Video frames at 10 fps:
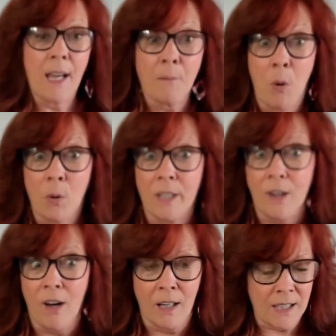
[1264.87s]
I'm holding
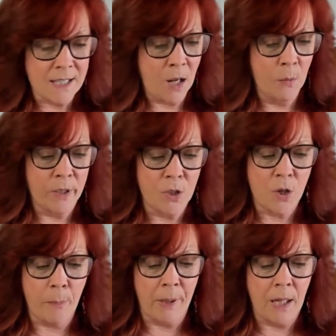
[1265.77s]
on because I don't want to
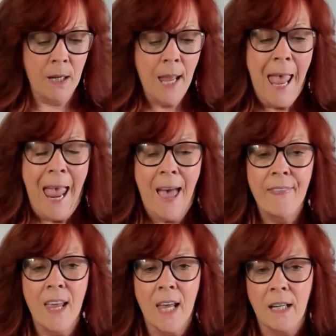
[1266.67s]
drop it.
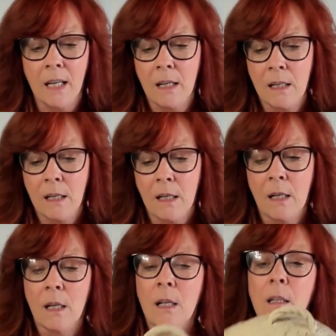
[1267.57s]
And then
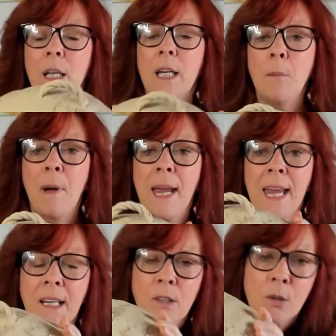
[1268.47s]
look at my
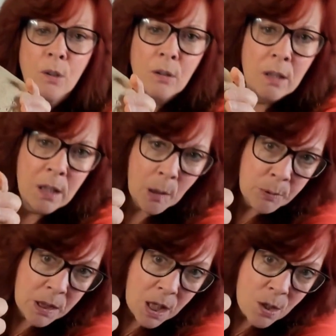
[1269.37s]
handle
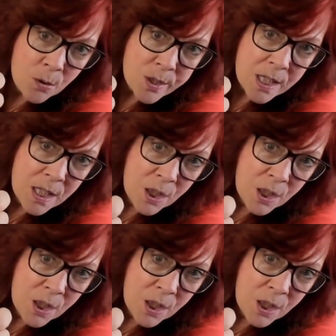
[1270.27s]
up close.